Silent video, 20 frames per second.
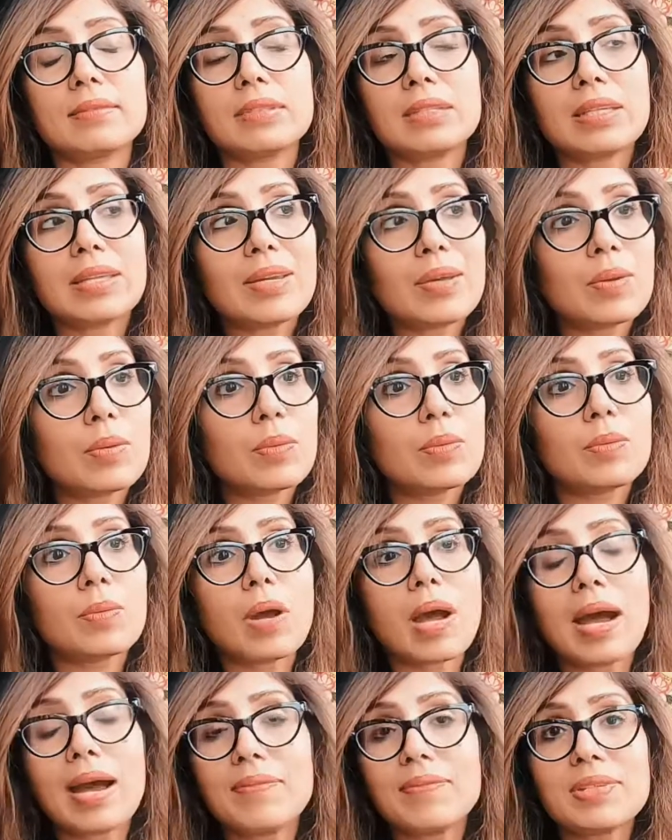you know,
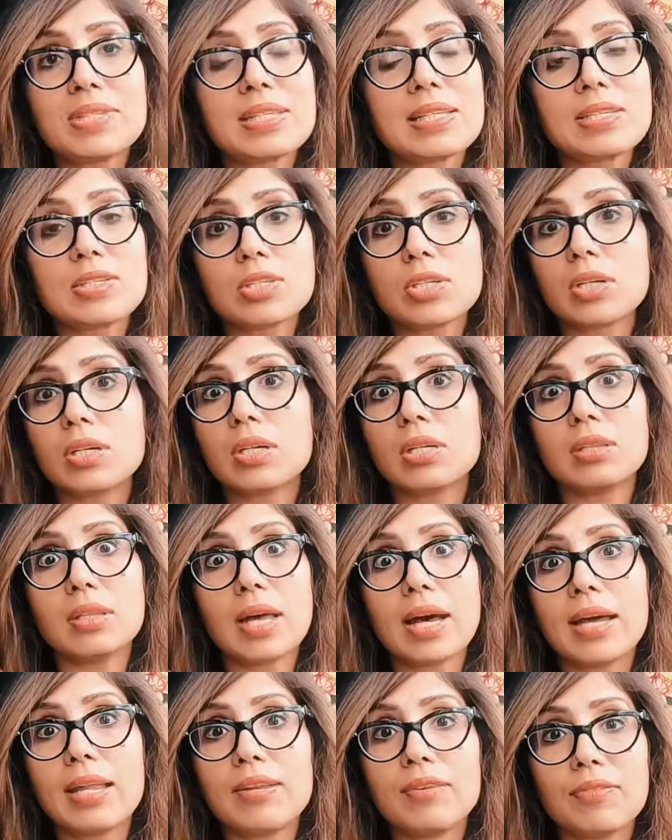obviously took a
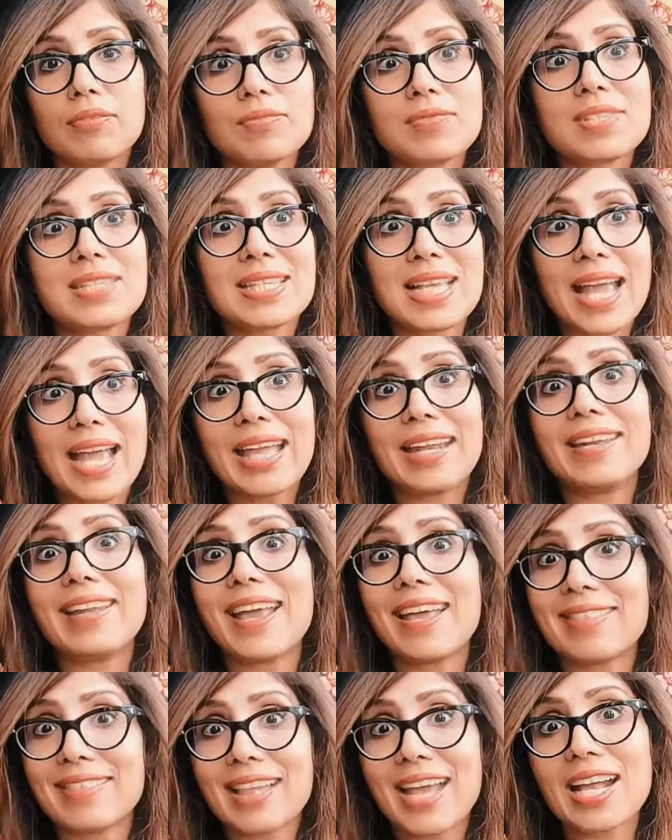lot of Zen
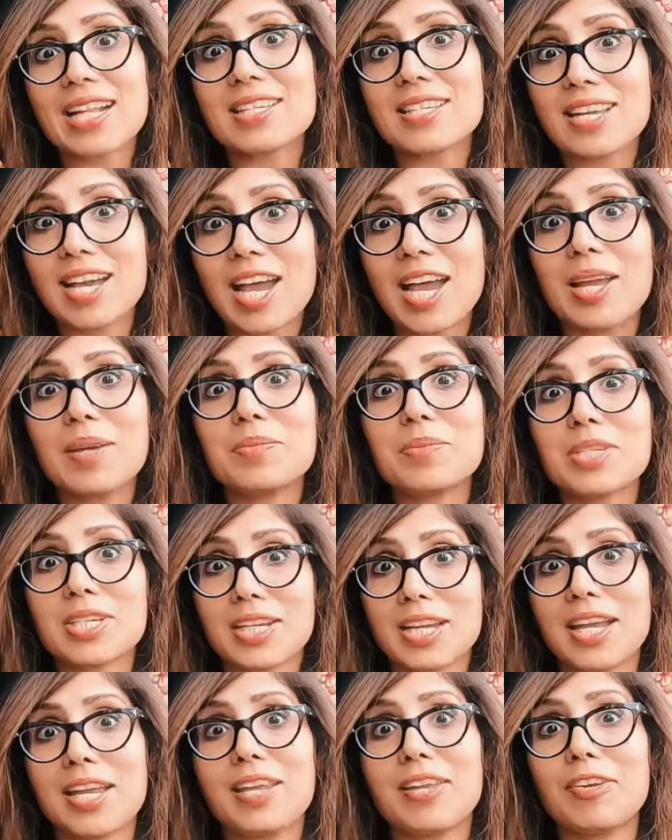at that time to
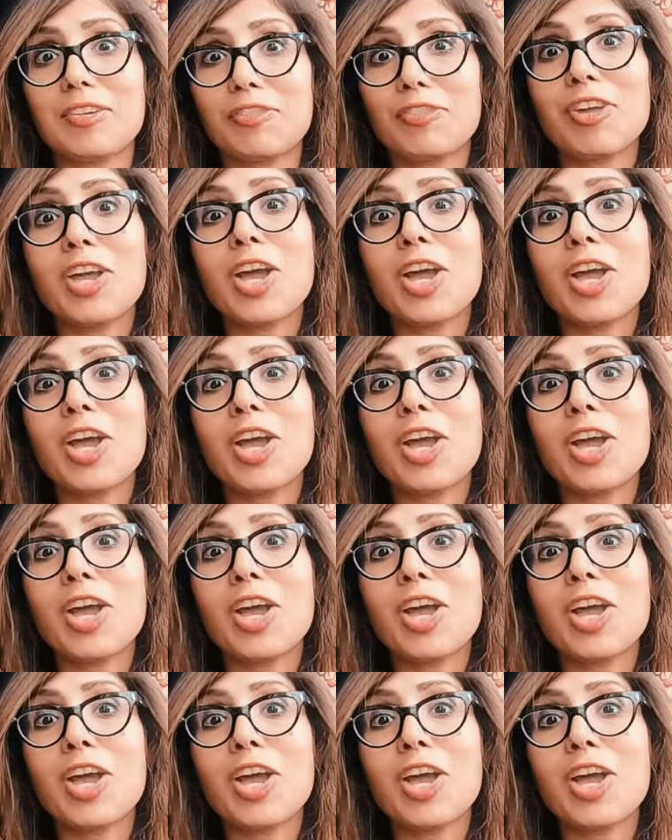kind of